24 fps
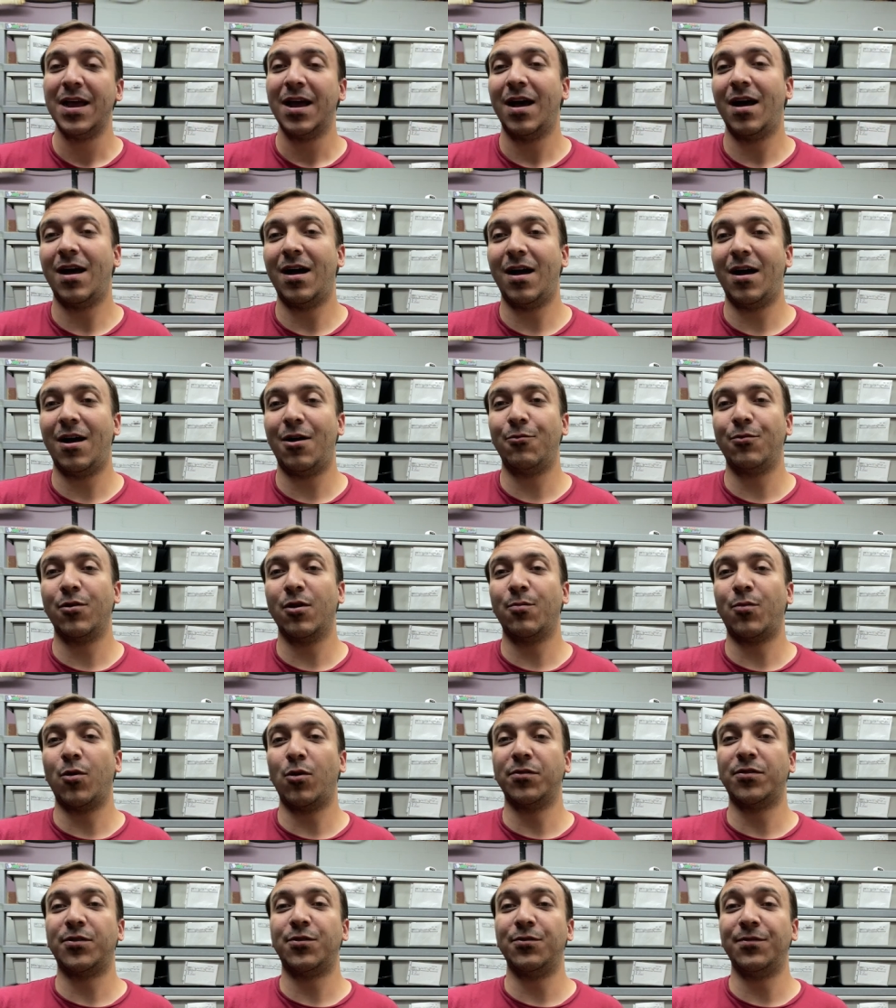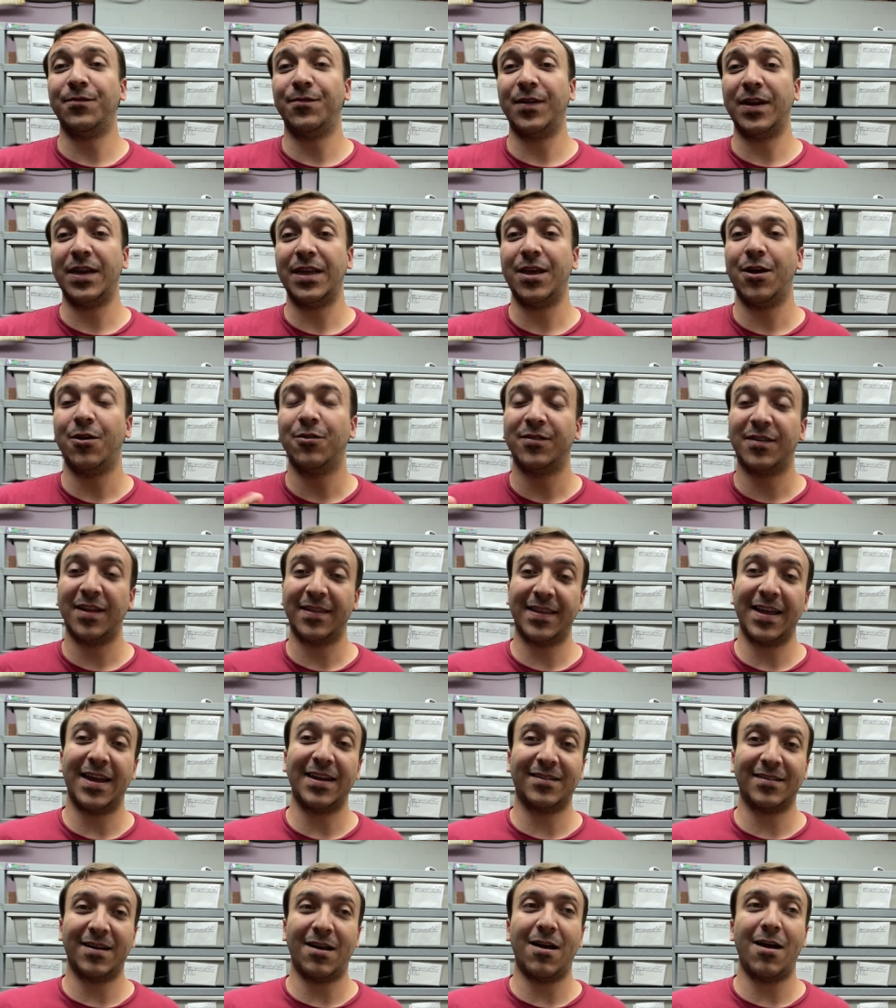Uh, we were both doing videos at
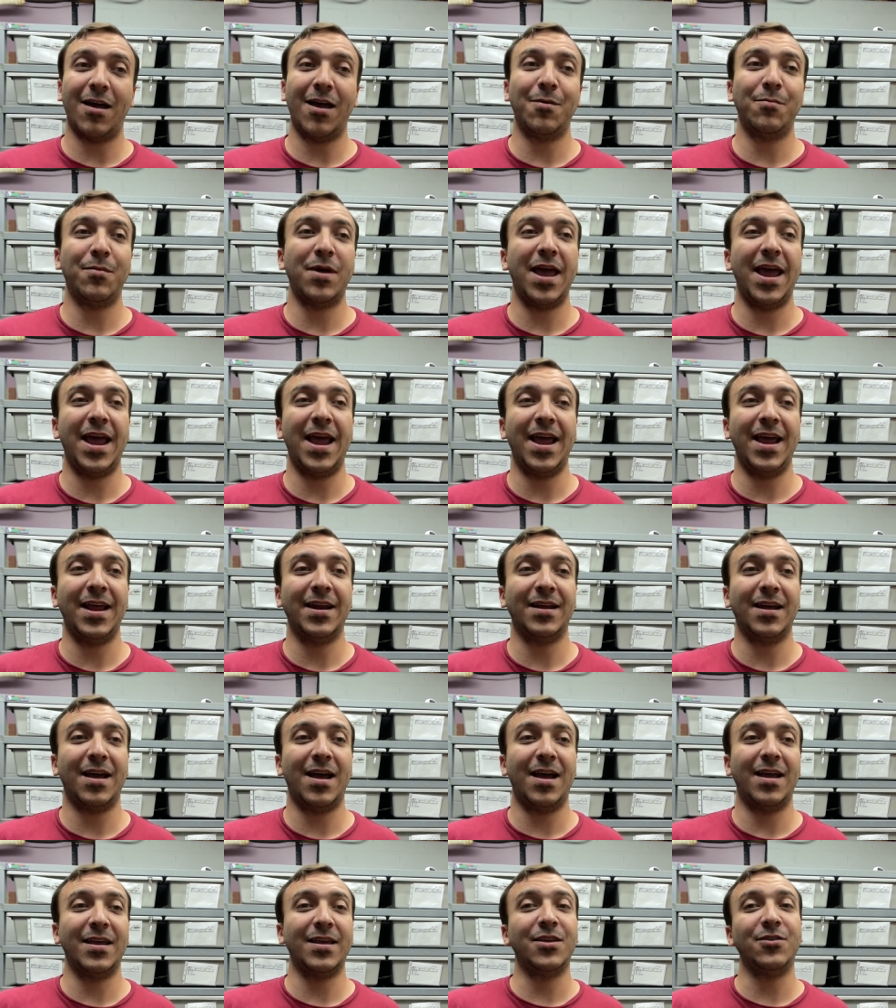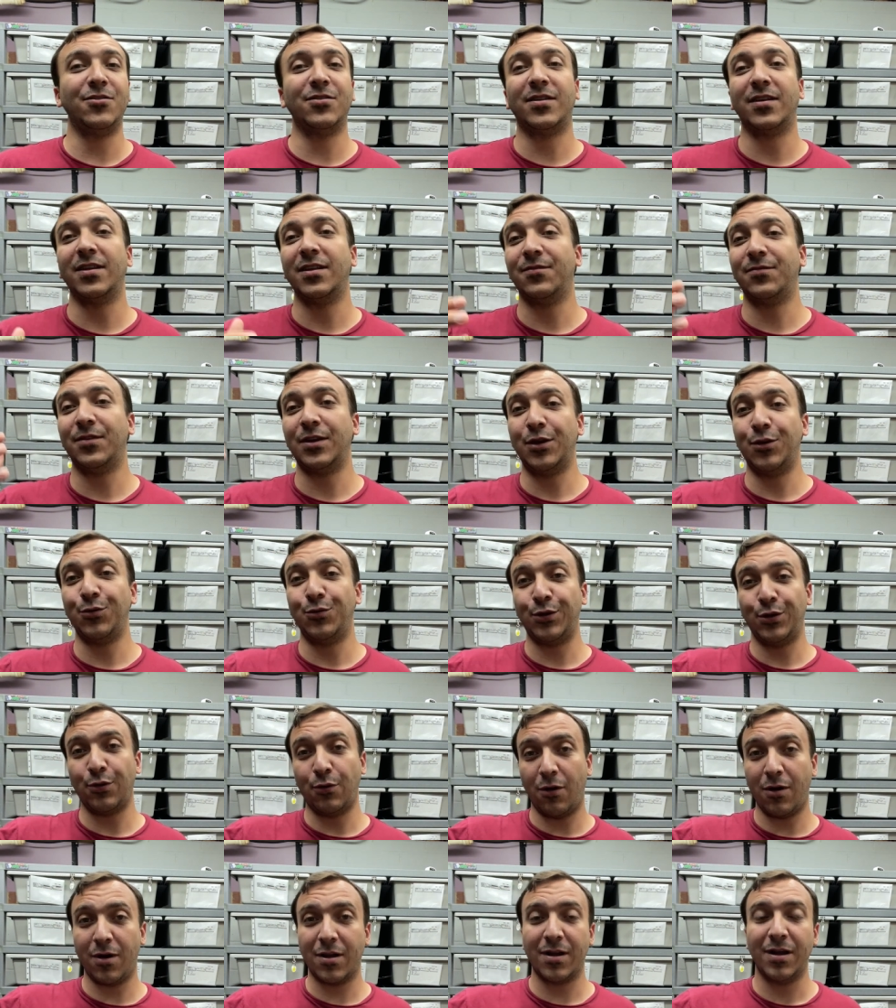that time, and uh, he used to live in New
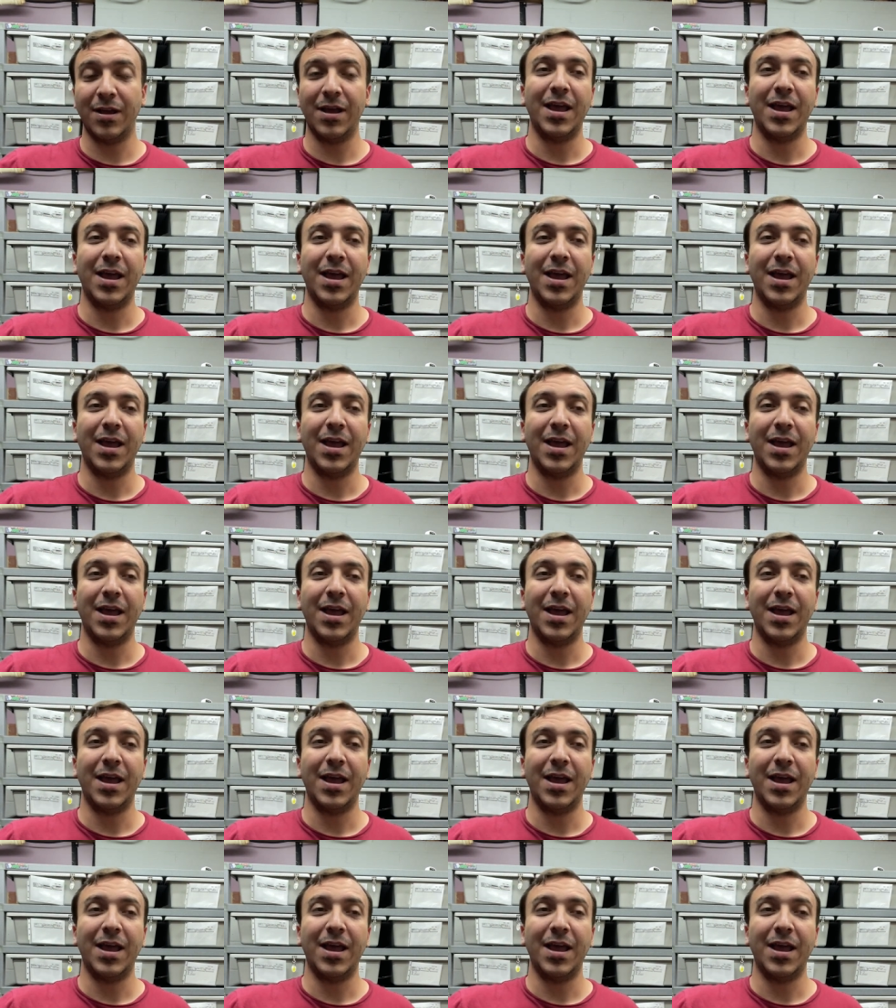York,